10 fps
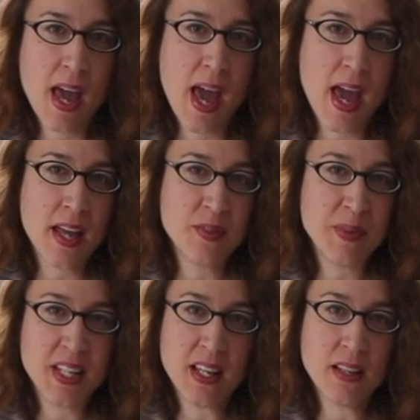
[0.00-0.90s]
and
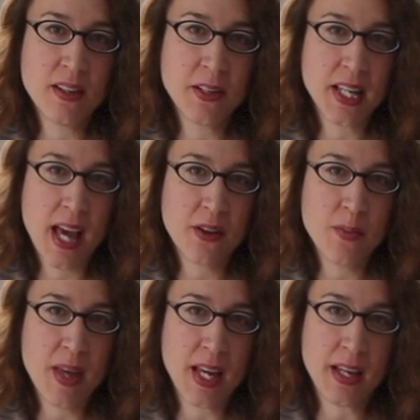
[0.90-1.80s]
begin learning how to
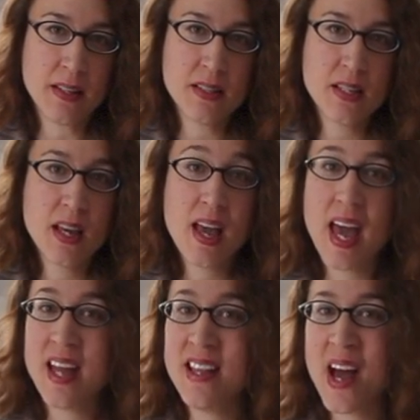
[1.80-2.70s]
paint.
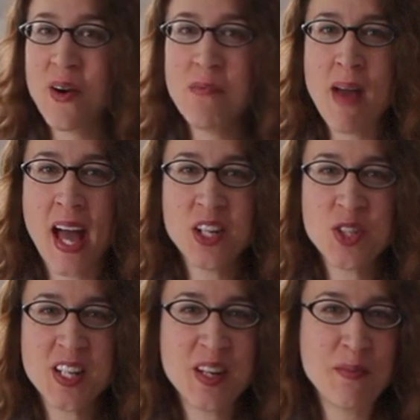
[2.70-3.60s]
And now I'm
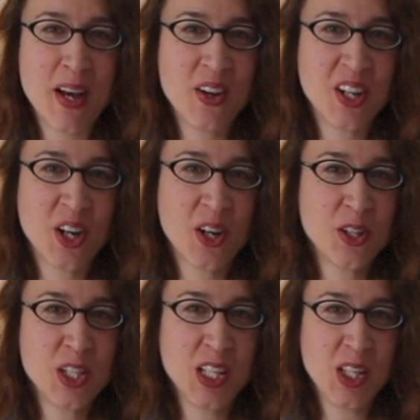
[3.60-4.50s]
passionate about
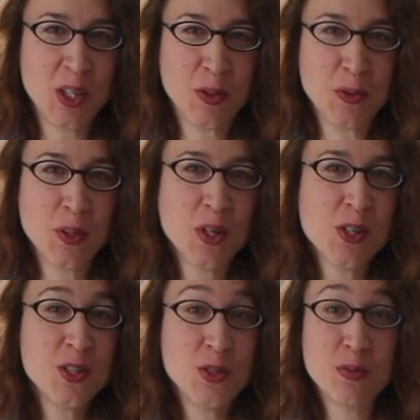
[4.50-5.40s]
encouraging you
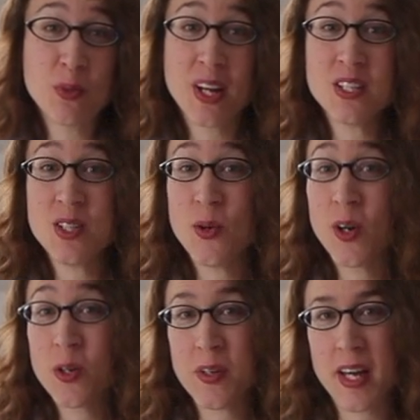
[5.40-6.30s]
to embrace
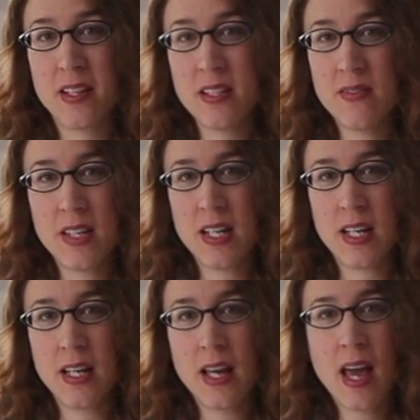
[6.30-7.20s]
your
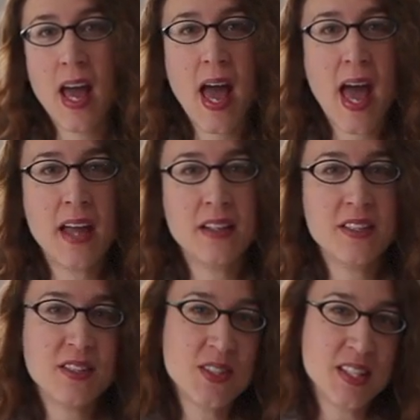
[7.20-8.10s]
creativity and
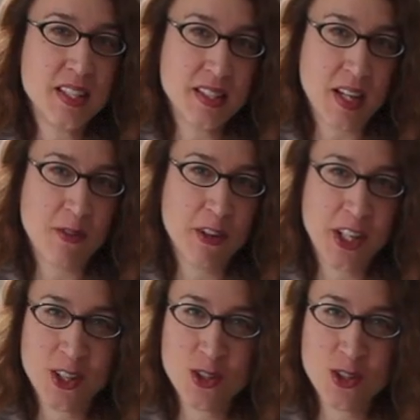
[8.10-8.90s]
to discover your